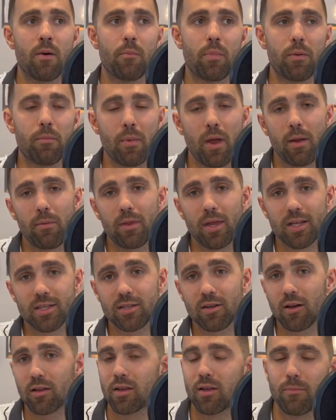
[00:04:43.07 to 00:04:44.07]
but maybe that's
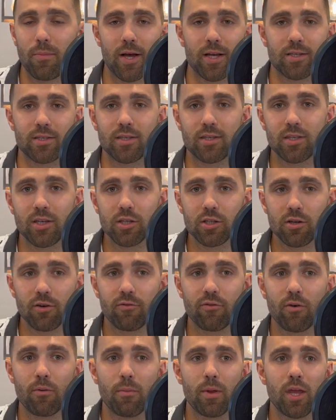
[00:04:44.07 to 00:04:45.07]
not the best decision
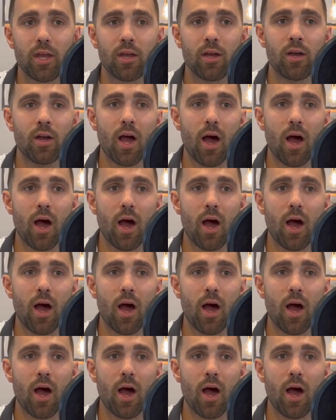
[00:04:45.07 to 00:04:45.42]
for me.